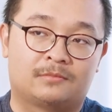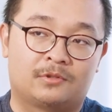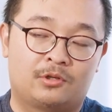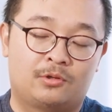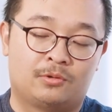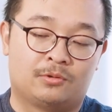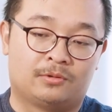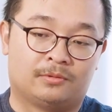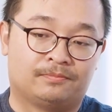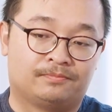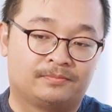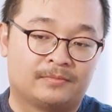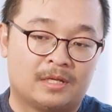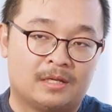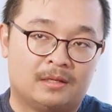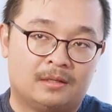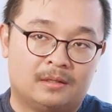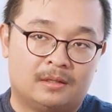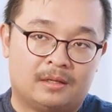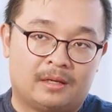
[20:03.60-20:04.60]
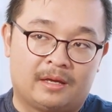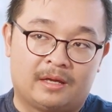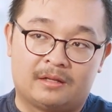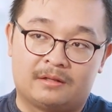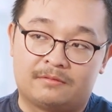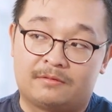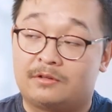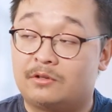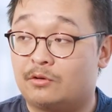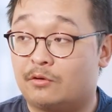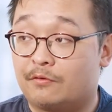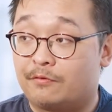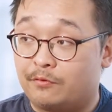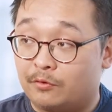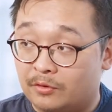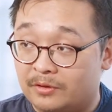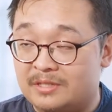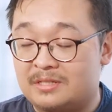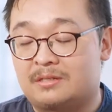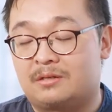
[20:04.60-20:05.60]
Cool. And
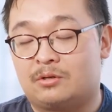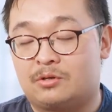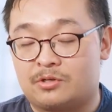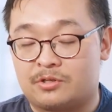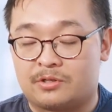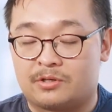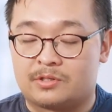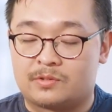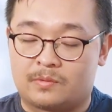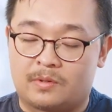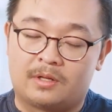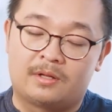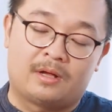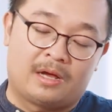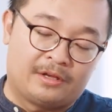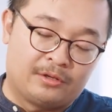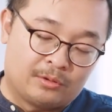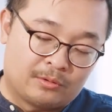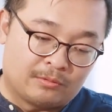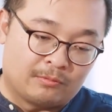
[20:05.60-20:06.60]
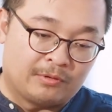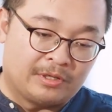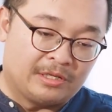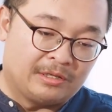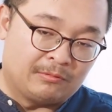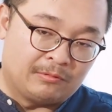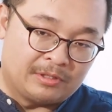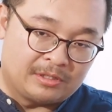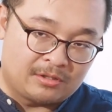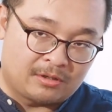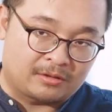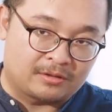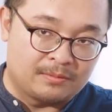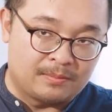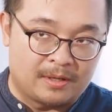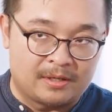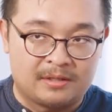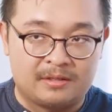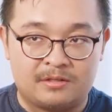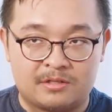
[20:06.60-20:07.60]
full disclosure as well, I know we talked
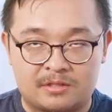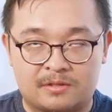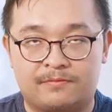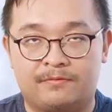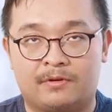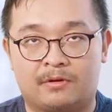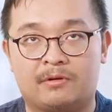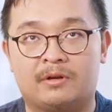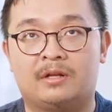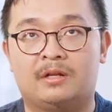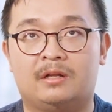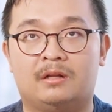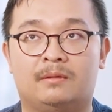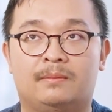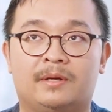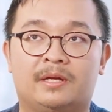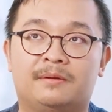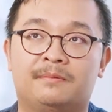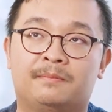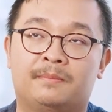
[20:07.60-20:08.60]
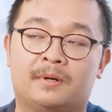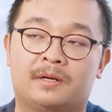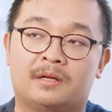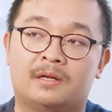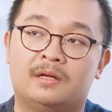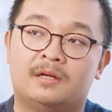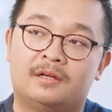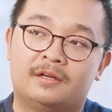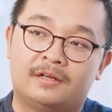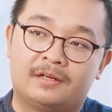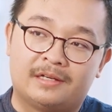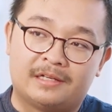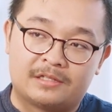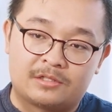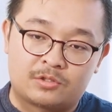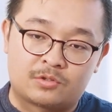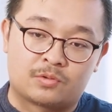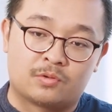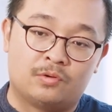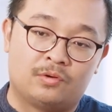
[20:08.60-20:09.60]
about it just very little bit, but
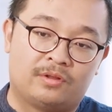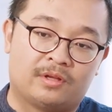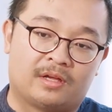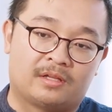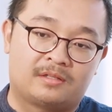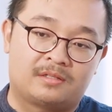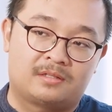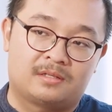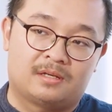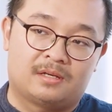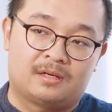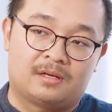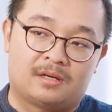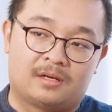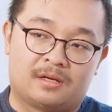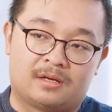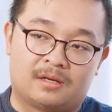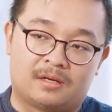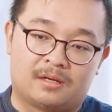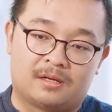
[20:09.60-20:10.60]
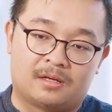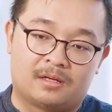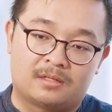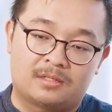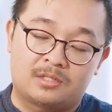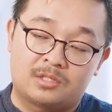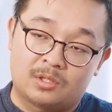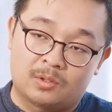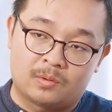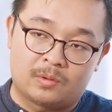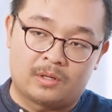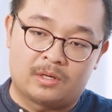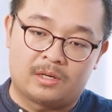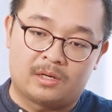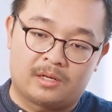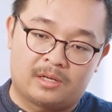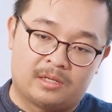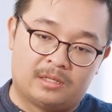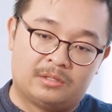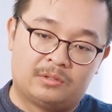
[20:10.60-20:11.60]
it's true that
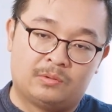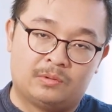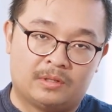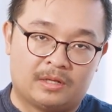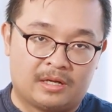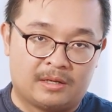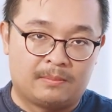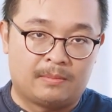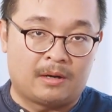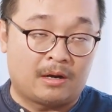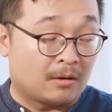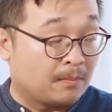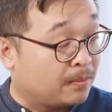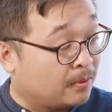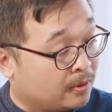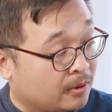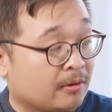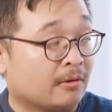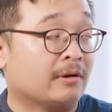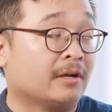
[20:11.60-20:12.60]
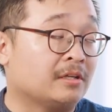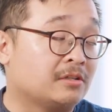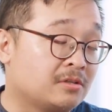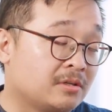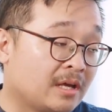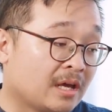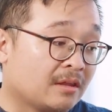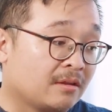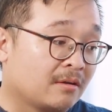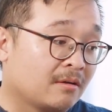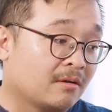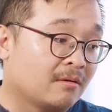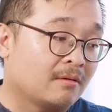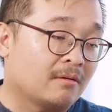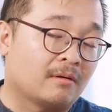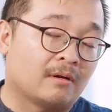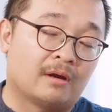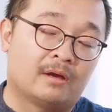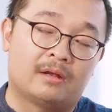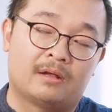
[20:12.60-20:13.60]
SOA and OOOLAB are partnering together,
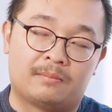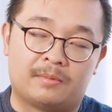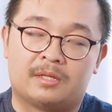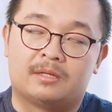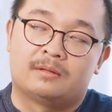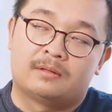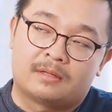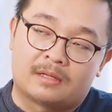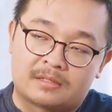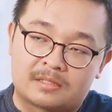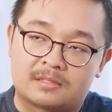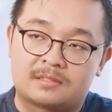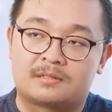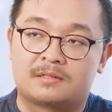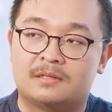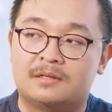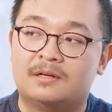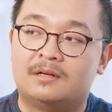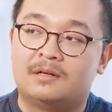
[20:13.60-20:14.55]
right? I mean, that's